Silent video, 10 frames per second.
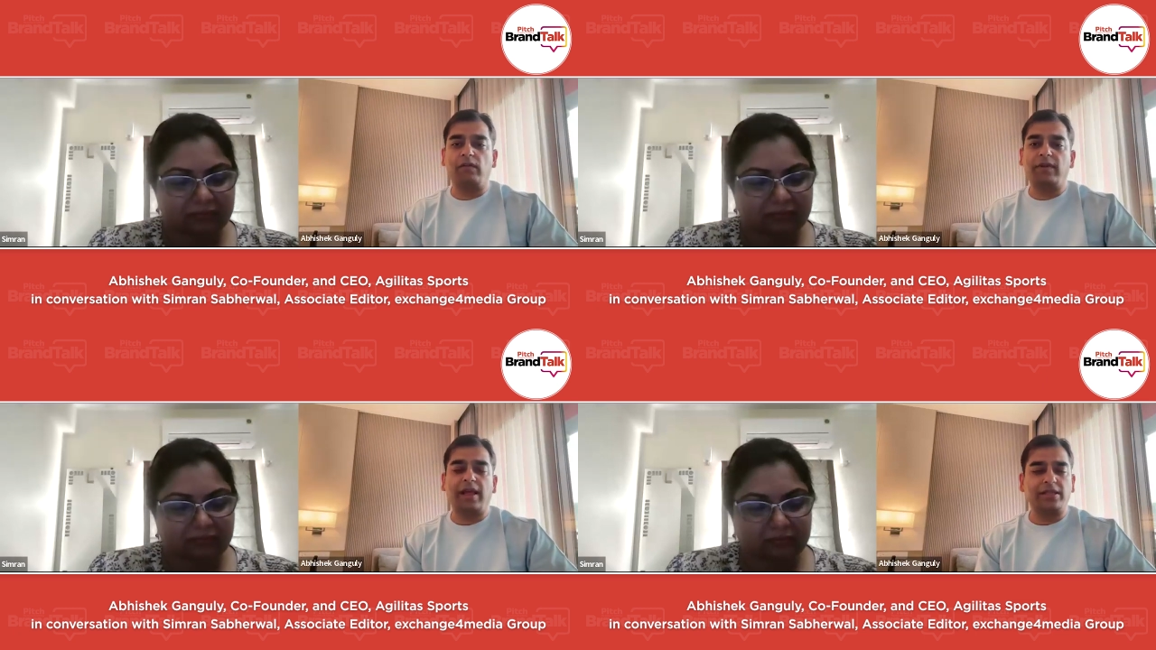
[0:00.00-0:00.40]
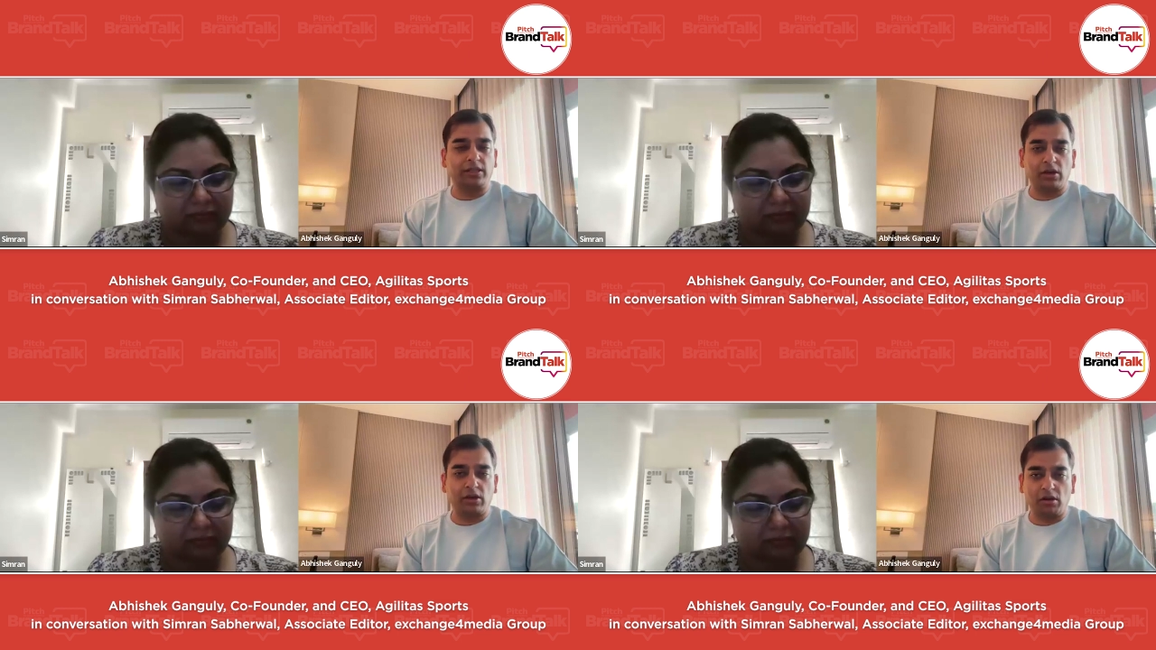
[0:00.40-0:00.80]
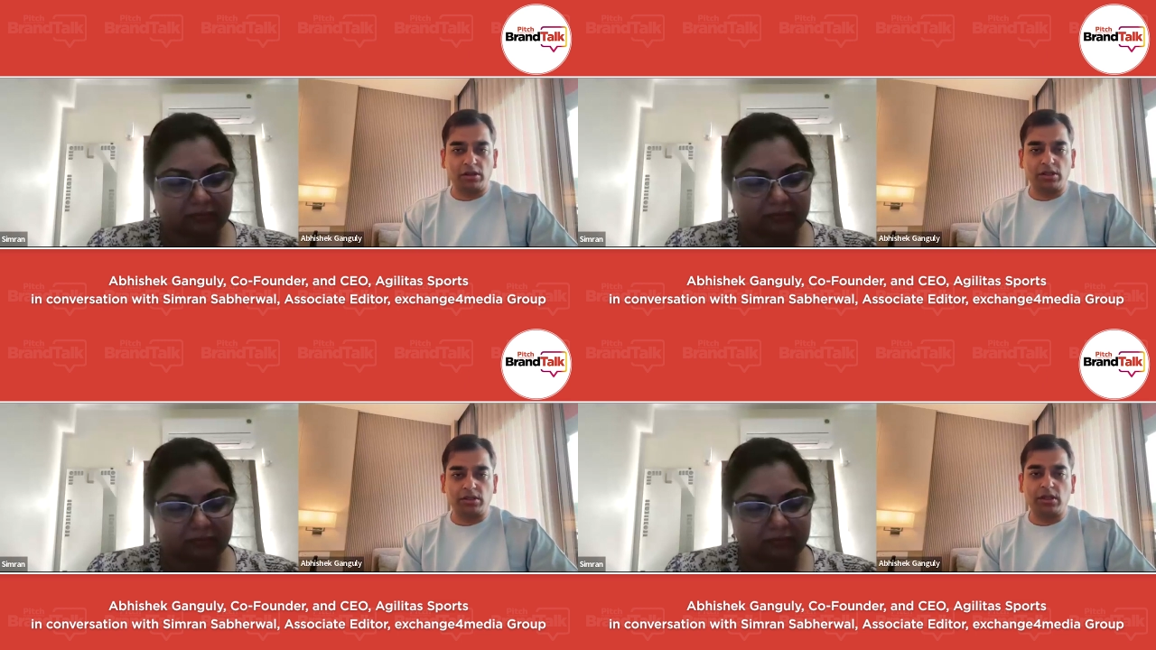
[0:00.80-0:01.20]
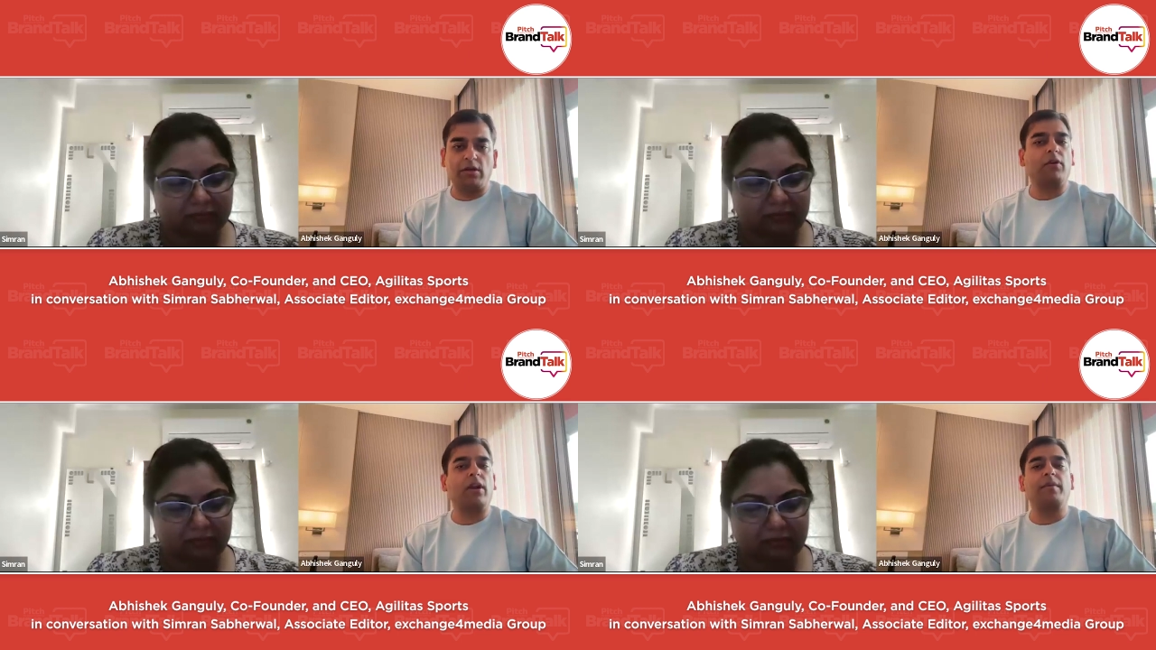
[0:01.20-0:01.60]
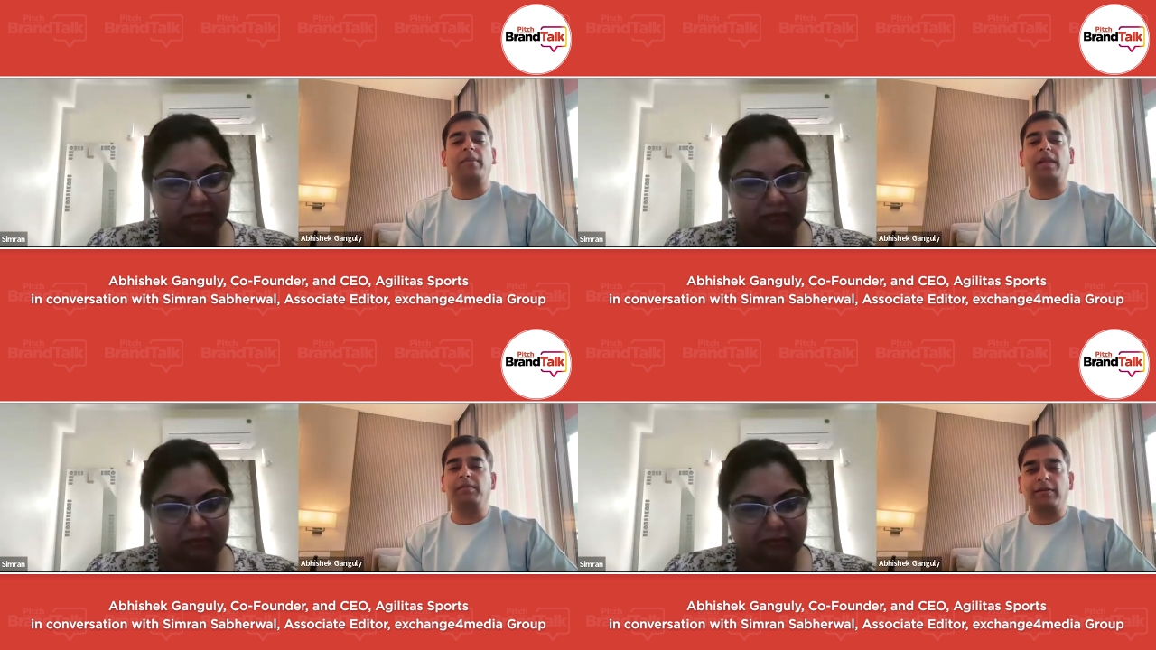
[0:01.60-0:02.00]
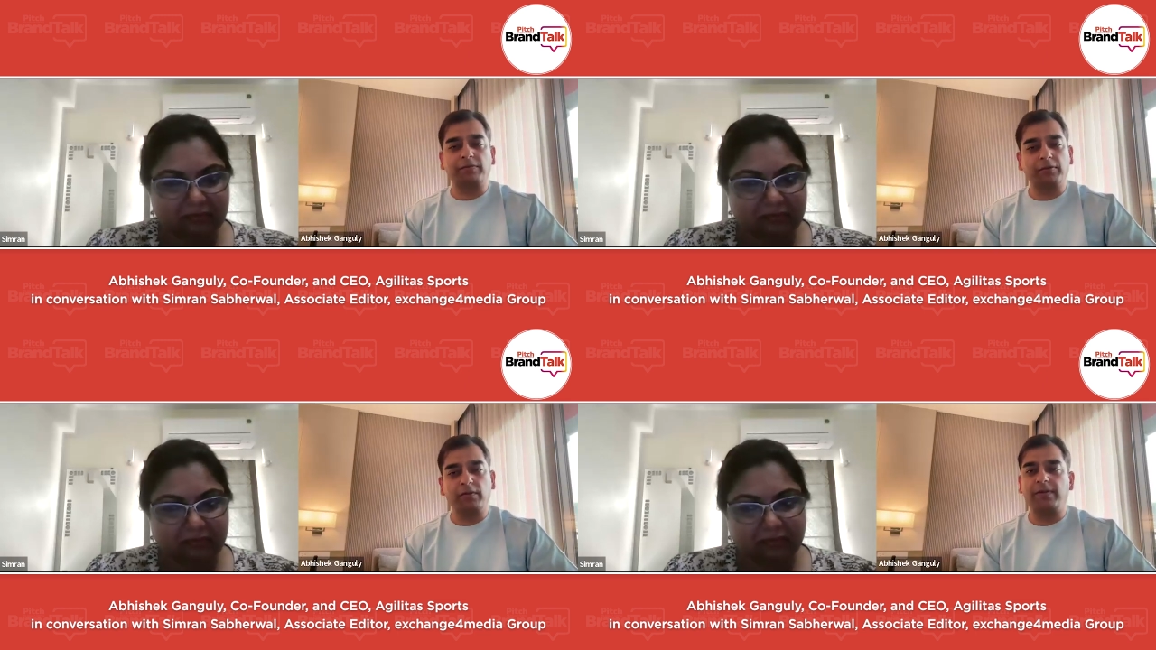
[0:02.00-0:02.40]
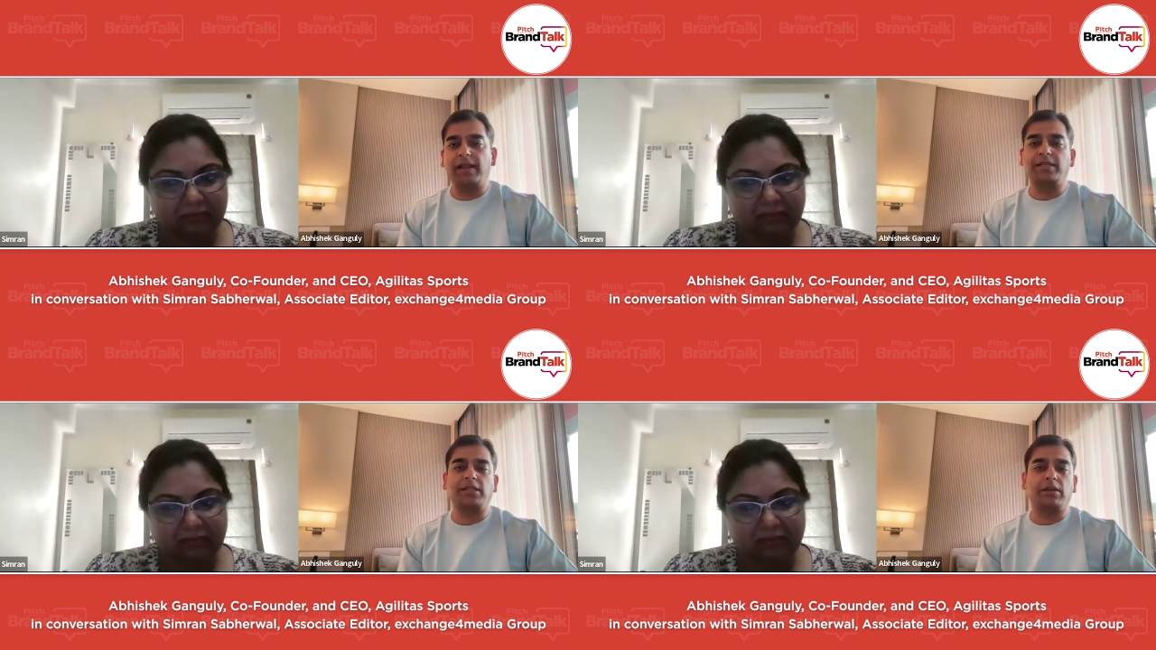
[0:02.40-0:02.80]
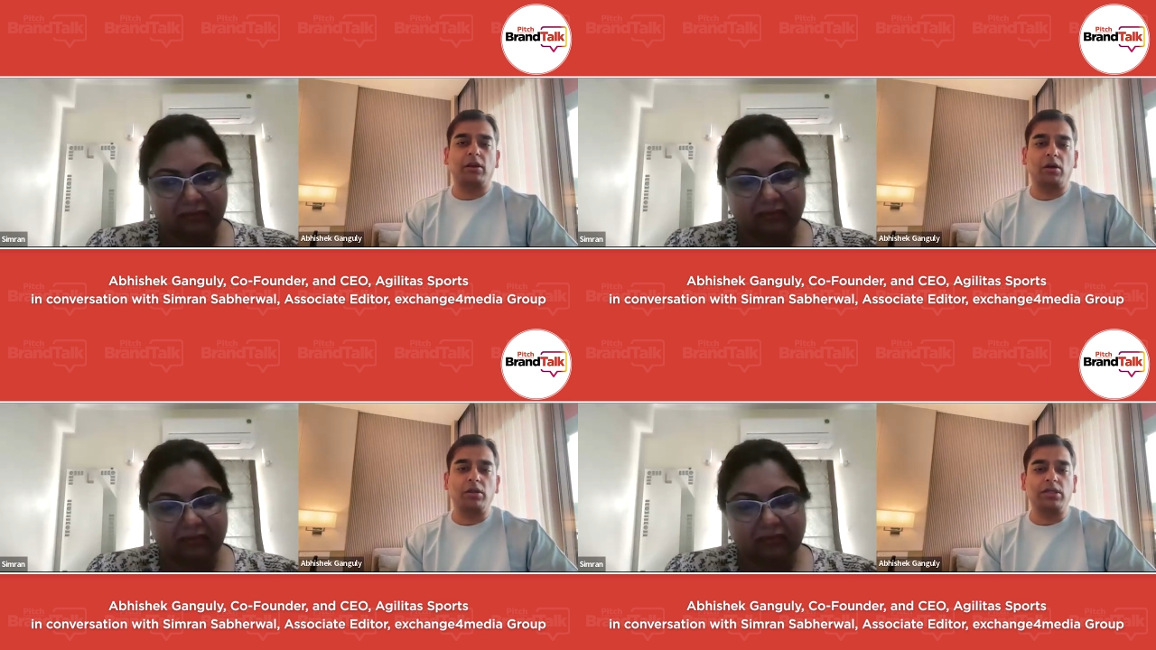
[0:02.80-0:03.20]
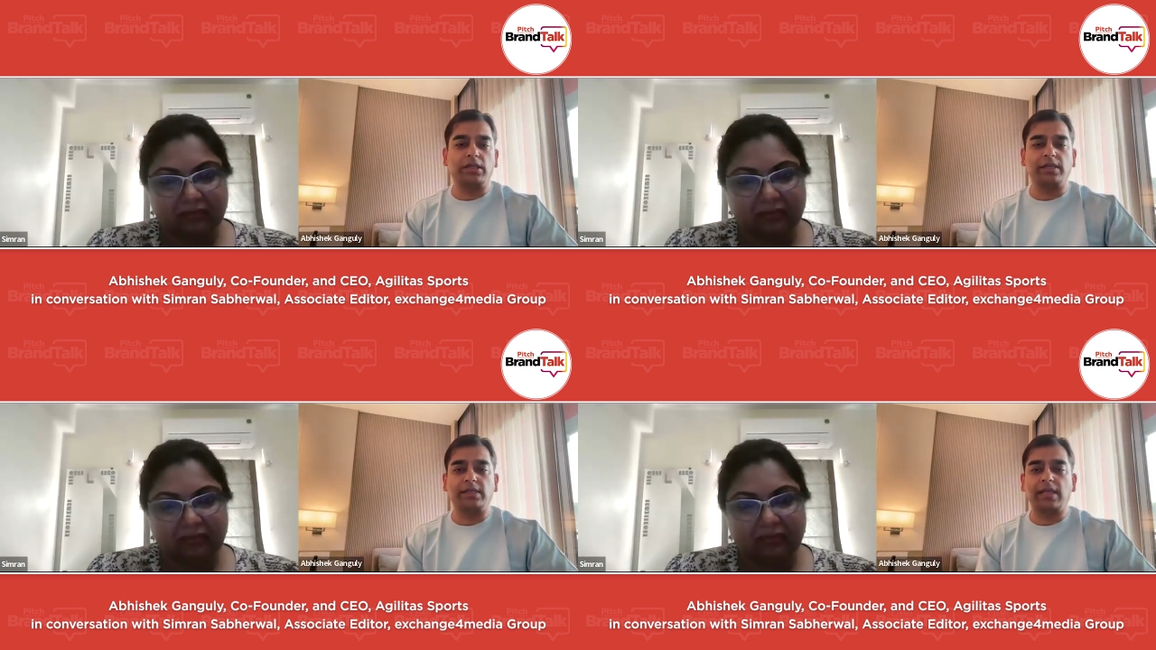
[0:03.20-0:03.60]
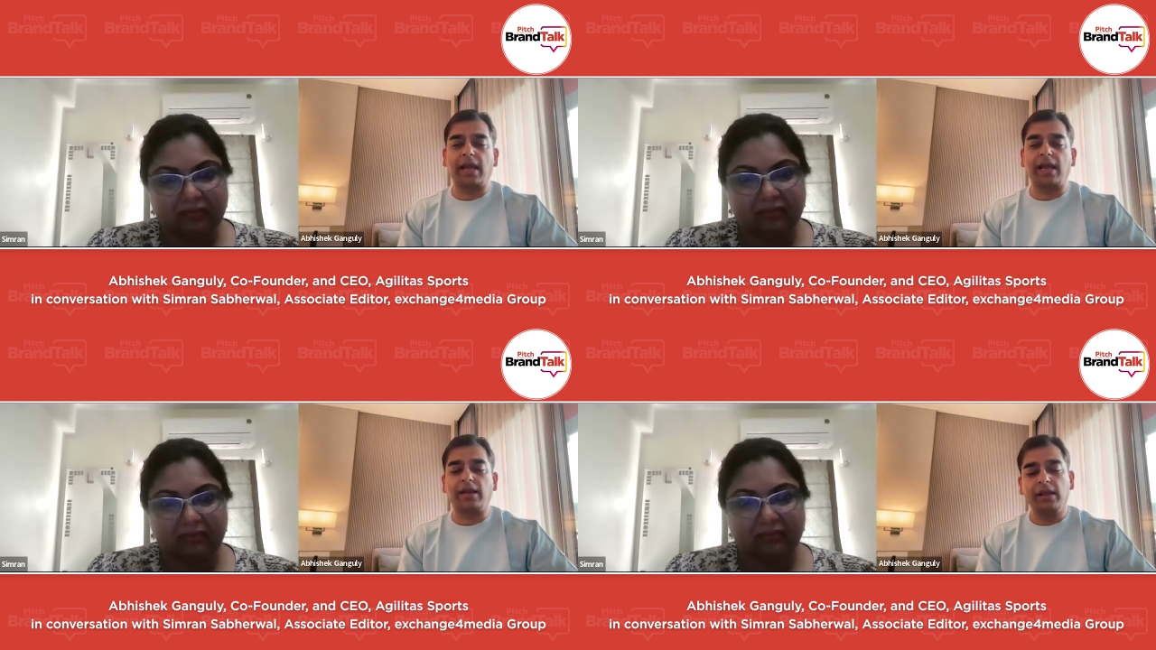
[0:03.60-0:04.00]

Speaker 1: fledged launch. Now, what I mean by full fledged launch is that